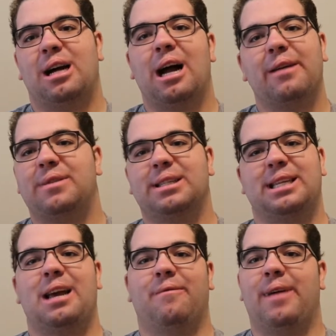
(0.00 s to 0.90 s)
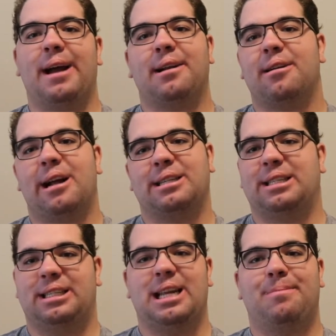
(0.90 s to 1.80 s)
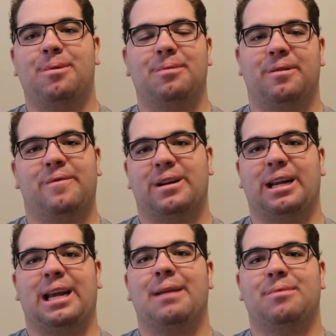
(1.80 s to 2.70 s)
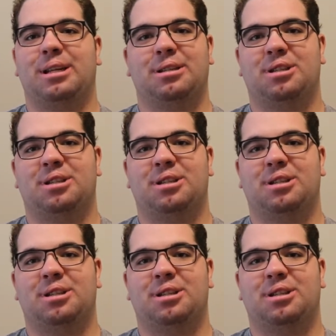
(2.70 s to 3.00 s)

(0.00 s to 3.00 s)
I have to say, Vanguard has to step up their fucking game with these